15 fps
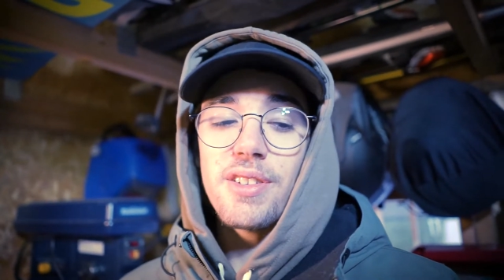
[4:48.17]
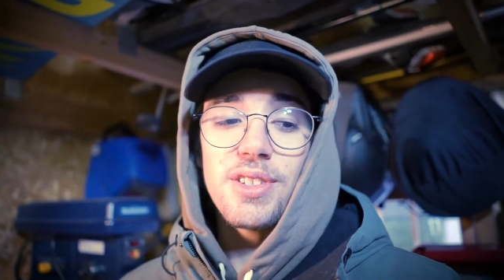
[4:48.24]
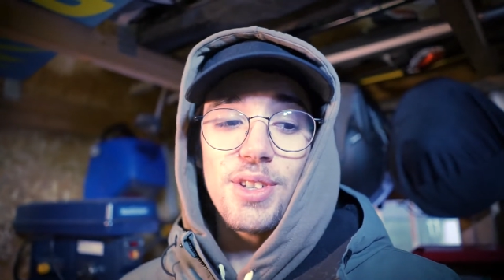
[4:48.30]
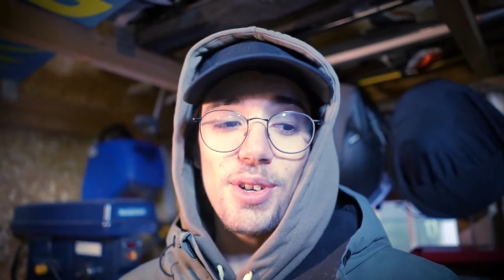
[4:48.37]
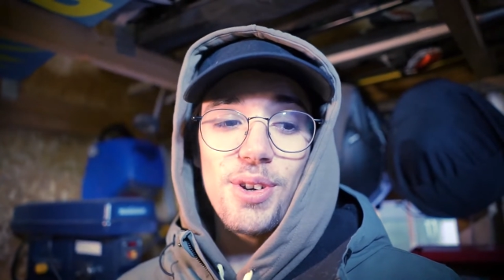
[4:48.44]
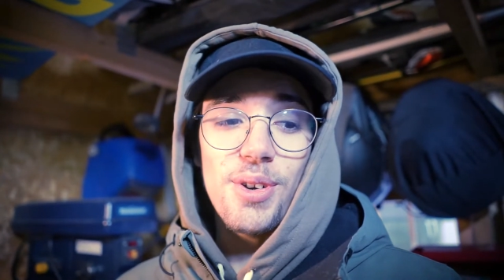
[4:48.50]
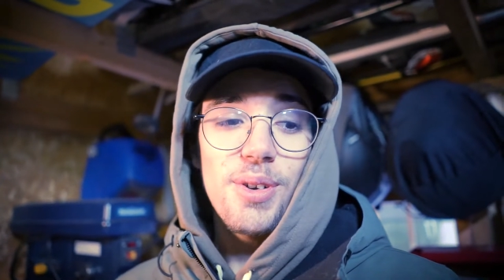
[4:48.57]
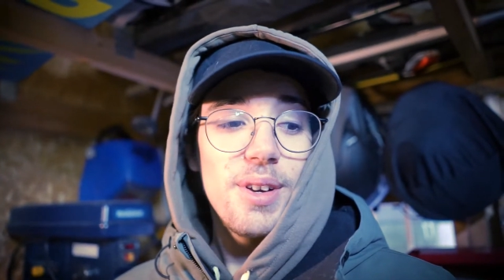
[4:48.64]

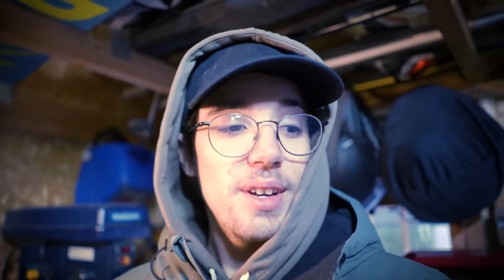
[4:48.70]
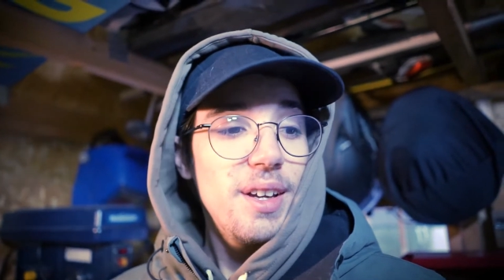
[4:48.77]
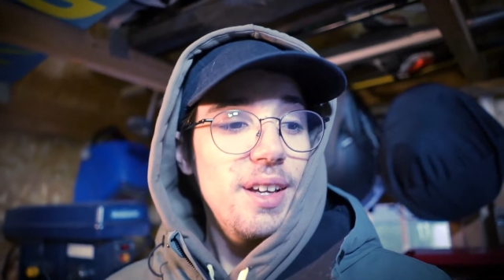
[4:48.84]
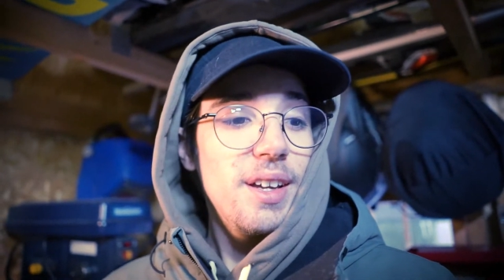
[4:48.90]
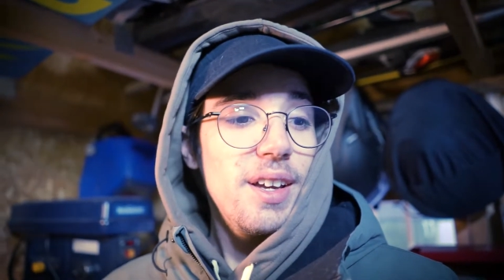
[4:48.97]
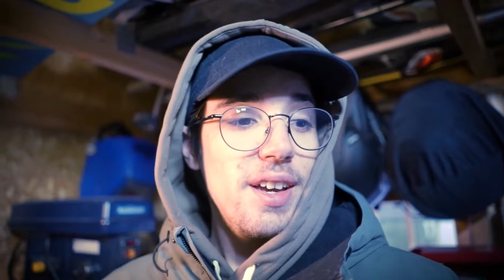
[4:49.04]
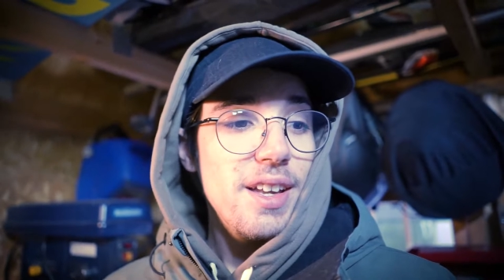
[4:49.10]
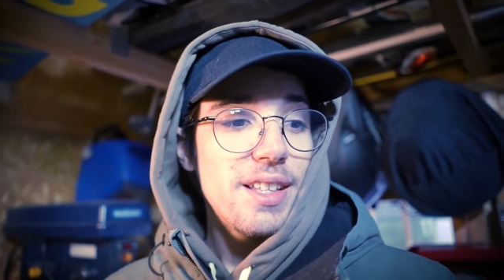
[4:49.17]
So
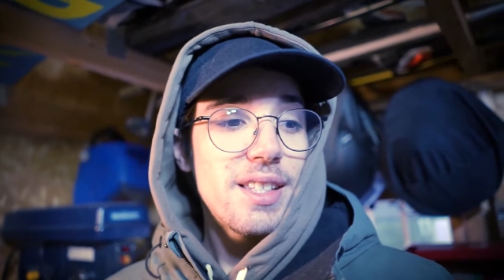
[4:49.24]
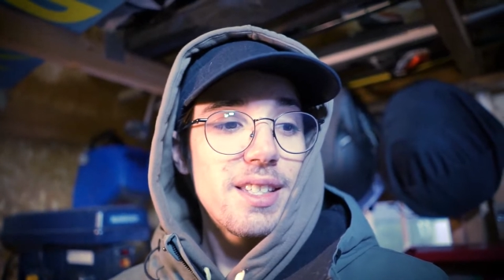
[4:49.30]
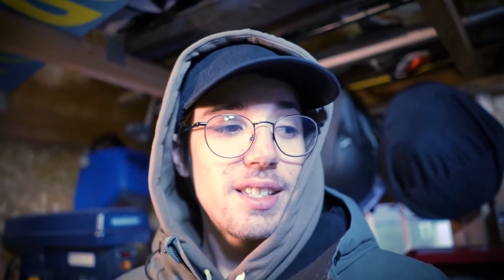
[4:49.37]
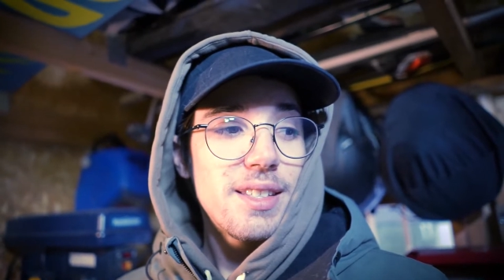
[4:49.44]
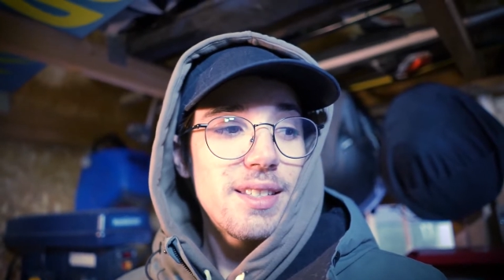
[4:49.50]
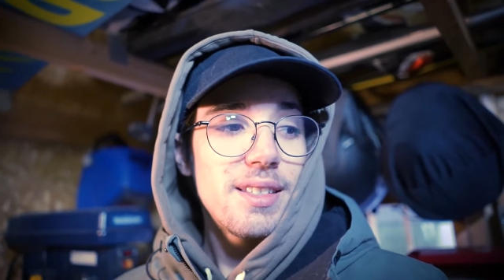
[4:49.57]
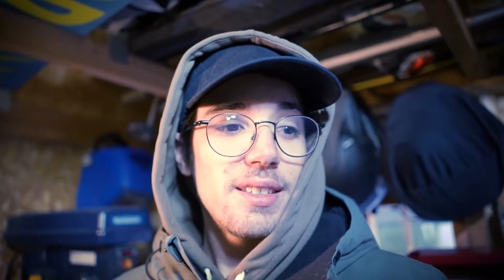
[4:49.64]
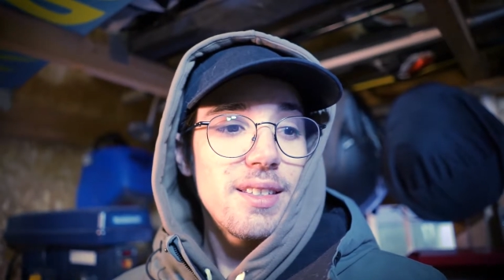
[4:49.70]

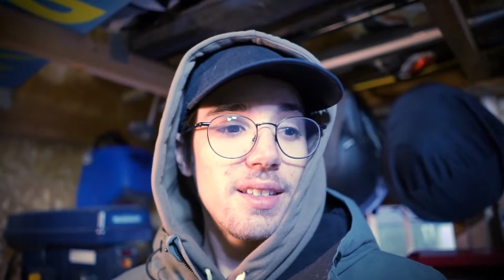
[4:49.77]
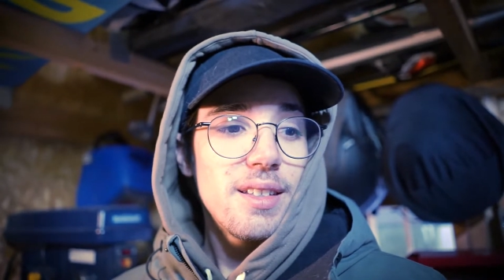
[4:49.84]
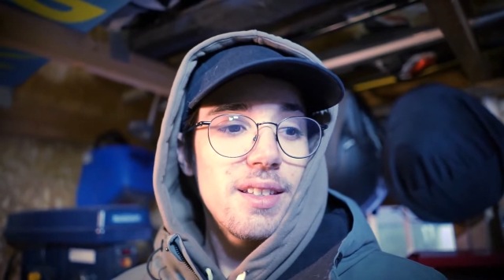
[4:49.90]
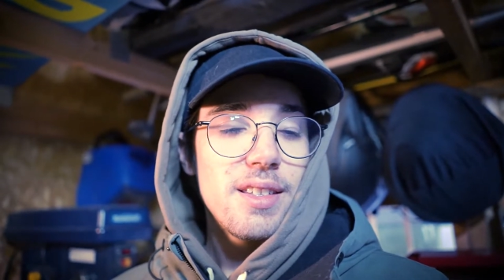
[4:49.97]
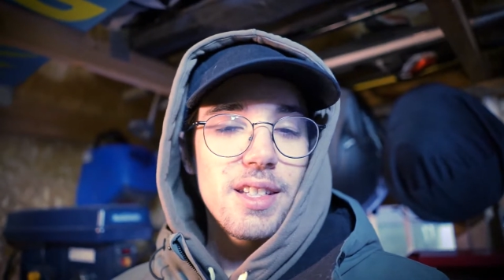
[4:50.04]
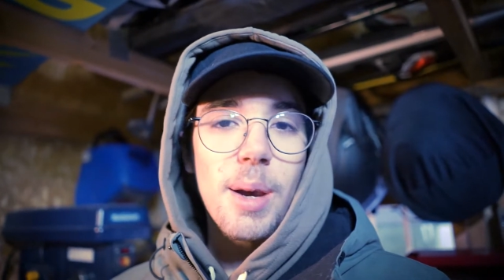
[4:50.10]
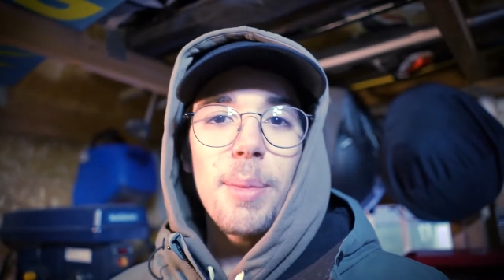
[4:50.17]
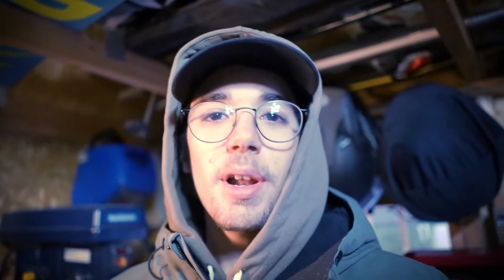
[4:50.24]
it's
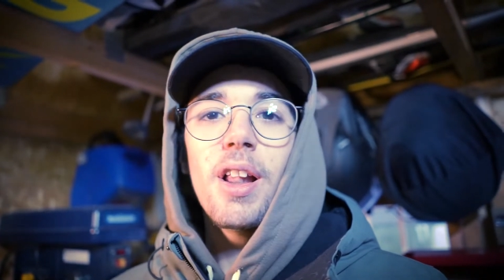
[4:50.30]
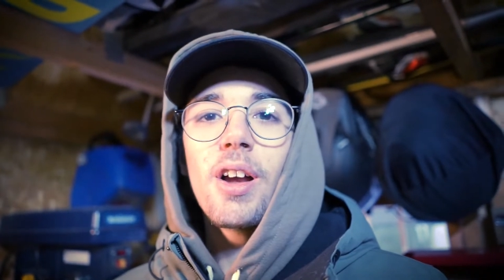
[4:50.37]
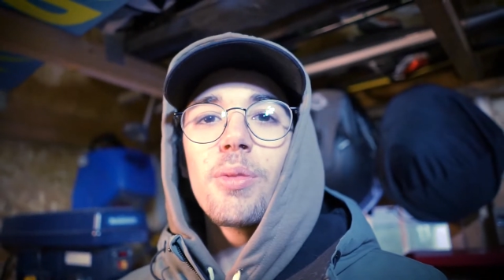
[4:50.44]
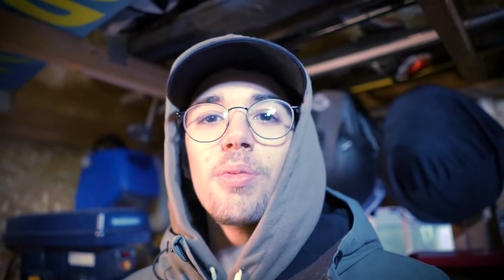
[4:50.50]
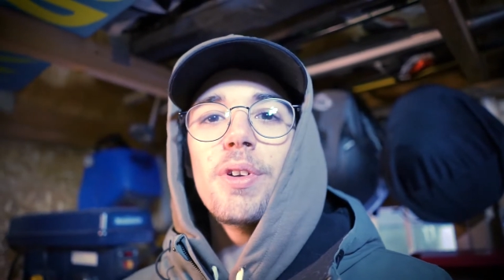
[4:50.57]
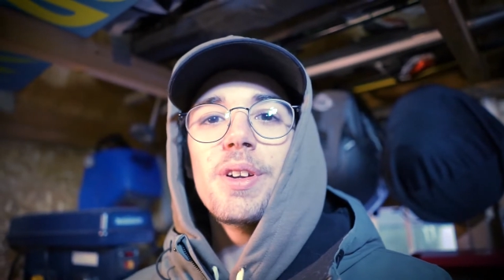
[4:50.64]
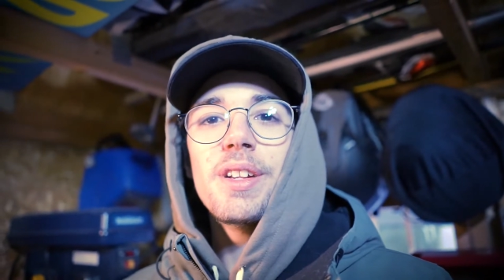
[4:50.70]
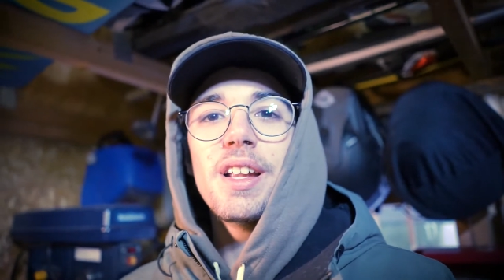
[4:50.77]
coming along
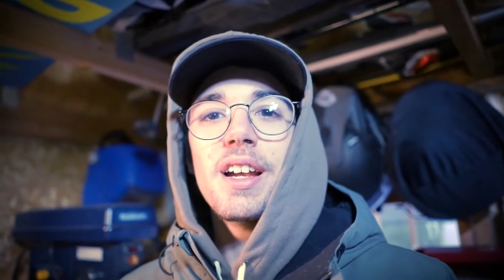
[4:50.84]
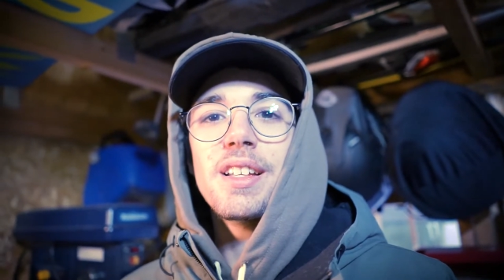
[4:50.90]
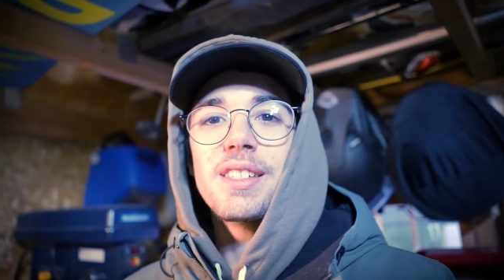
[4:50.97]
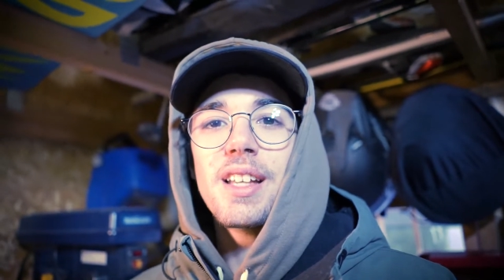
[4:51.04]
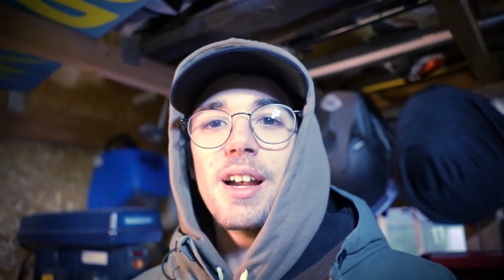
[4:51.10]
pretty nice.